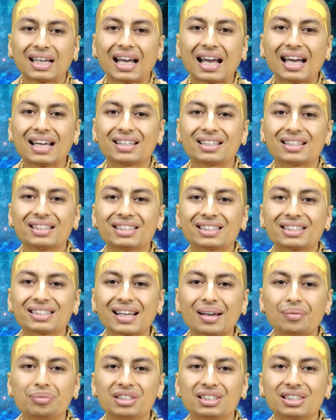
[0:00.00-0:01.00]
and
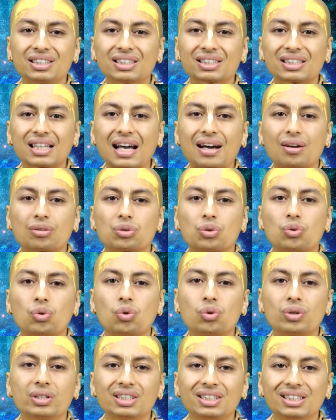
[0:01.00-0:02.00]
reestablishes our
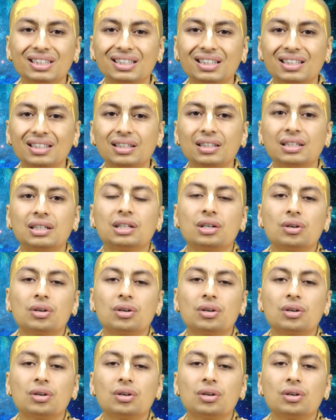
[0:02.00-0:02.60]
original